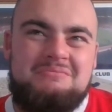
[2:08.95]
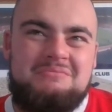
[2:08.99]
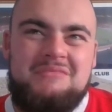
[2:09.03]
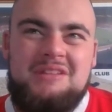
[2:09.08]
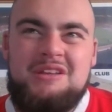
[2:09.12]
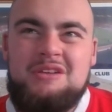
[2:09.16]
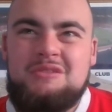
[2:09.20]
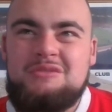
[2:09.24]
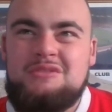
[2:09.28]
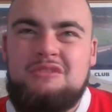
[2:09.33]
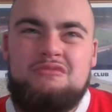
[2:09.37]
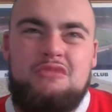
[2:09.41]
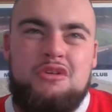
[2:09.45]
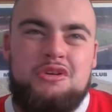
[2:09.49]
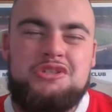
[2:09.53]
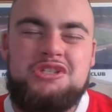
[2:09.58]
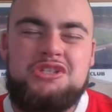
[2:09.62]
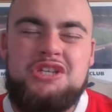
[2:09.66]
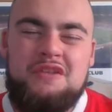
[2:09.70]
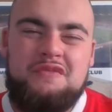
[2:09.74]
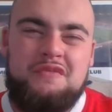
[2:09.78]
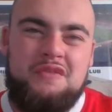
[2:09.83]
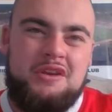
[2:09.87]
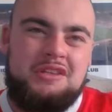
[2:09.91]
He was at
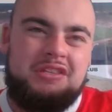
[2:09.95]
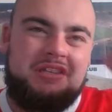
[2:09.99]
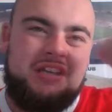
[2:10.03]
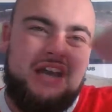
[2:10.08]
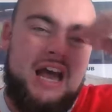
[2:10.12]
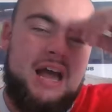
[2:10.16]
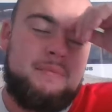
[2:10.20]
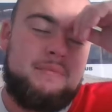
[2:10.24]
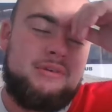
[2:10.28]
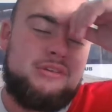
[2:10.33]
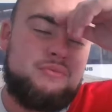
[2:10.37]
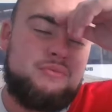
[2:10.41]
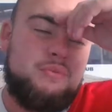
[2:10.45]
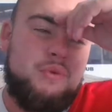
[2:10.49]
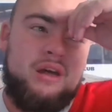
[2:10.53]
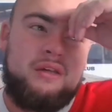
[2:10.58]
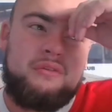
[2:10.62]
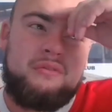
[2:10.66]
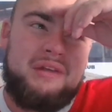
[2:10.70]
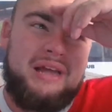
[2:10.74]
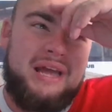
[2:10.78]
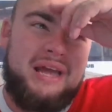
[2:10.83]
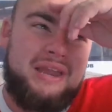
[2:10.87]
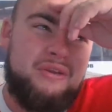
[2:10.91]
Rochdale for a time as
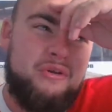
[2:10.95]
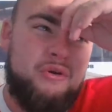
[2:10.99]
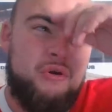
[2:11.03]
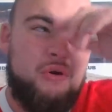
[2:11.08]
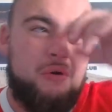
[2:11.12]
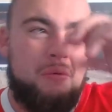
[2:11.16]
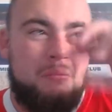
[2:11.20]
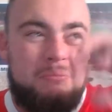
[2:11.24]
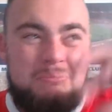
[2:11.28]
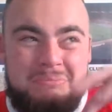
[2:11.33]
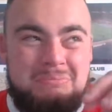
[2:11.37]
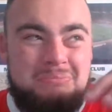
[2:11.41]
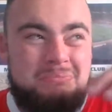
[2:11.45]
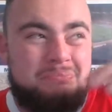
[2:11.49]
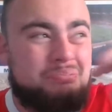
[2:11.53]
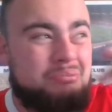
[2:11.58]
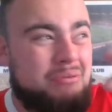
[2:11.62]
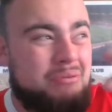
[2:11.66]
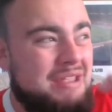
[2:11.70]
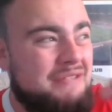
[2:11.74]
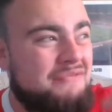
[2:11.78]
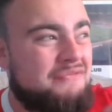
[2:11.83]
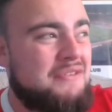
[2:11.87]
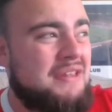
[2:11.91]
well. I know
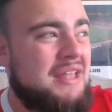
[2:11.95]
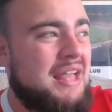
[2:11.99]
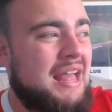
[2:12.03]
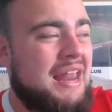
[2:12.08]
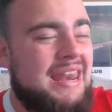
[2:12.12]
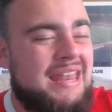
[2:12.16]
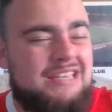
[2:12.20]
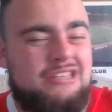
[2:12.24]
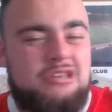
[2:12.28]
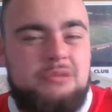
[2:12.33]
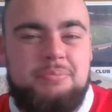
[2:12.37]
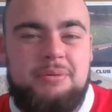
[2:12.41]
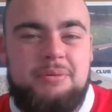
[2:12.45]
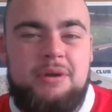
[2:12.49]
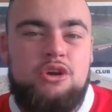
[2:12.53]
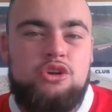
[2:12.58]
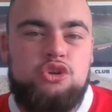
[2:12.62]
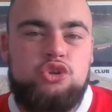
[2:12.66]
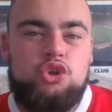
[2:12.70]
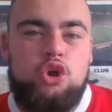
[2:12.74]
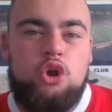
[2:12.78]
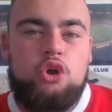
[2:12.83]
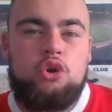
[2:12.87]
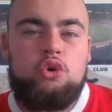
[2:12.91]
briefly a little bit
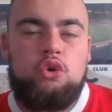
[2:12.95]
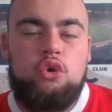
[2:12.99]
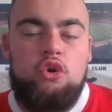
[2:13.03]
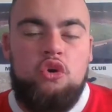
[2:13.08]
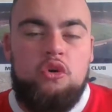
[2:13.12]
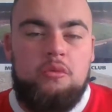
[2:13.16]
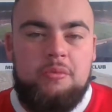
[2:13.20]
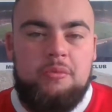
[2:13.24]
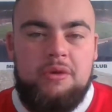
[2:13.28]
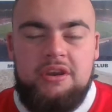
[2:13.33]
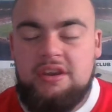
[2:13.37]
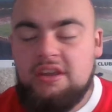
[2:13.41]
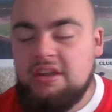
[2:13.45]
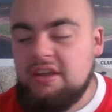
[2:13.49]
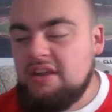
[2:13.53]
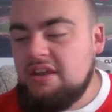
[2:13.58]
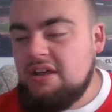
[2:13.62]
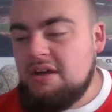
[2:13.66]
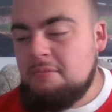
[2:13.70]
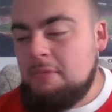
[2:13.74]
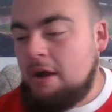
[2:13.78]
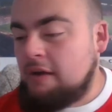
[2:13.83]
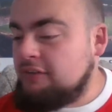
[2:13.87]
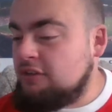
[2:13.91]
on John Coleman.
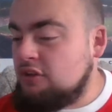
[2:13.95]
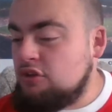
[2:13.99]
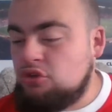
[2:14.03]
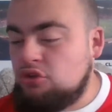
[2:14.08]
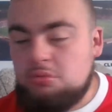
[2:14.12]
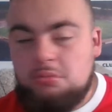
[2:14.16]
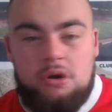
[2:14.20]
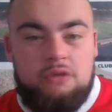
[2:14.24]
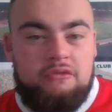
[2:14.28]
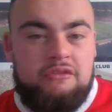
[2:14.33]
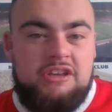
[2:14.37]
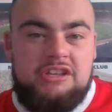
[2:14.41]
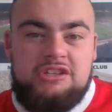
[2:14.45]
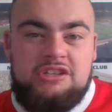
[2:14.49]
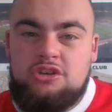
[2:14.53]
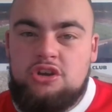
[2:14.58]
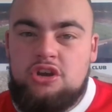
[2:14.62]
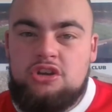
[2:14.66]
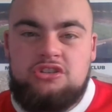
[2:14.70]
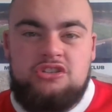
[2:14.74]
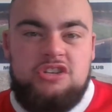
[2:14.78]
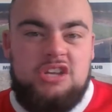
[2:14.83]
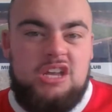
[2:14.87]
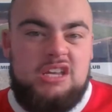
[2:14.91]
I have to do some more
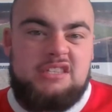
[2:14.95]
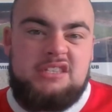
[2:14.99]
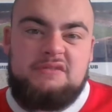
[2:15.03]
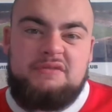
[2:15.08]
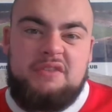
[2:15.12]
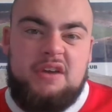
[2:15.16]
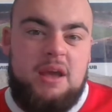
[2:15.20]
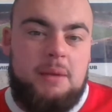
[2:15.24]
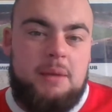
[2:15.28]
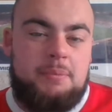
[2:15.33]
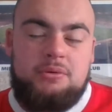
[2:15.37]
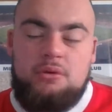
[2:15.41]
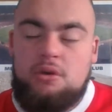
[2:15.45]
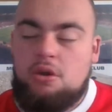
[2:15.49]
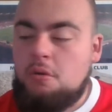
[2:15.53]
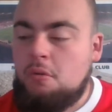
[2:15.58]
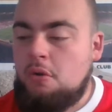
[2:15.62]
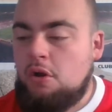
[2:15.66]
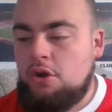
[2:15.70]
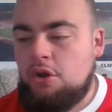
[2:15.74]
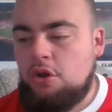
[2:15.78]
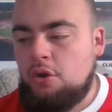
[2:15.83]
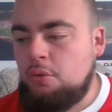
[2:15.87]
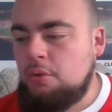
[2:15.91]
research. That's if I absolutely
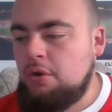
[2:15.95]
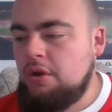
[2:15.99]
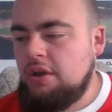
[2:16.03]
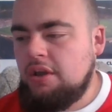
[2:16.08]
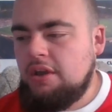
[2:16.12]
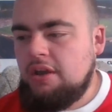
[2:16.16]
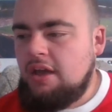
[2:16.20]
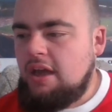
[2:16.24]
want to.